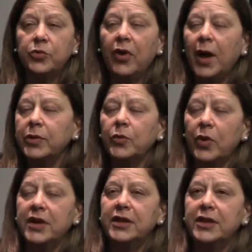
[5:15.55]
The problem
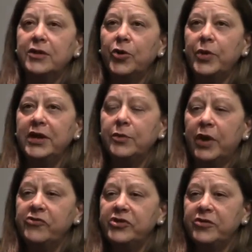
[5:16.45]
was that nobody had
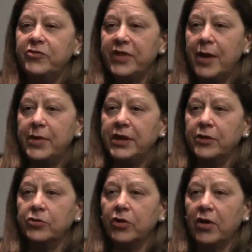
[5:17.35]
budgeted for that many
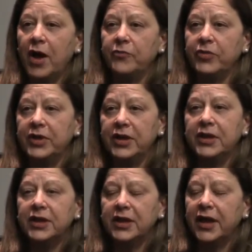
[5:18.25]
local
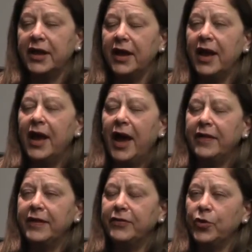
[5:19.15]
conferences, and I
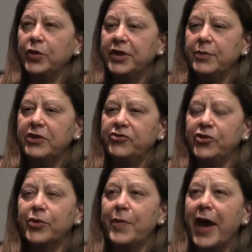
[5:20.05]
think there was some
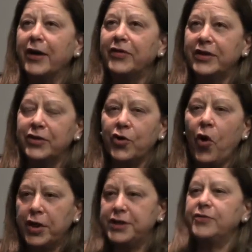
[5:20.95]
issue about the
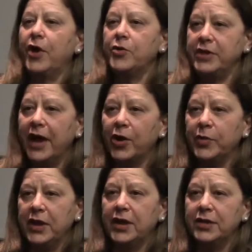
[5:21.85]
cost at the hotel,
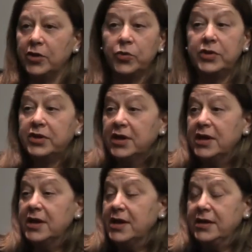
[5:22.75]
because
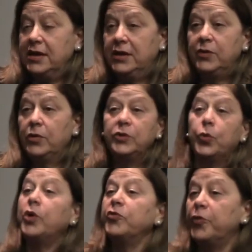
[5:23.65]
it's a
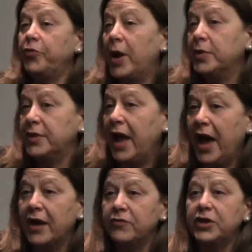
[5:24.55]
wonderful problem to have.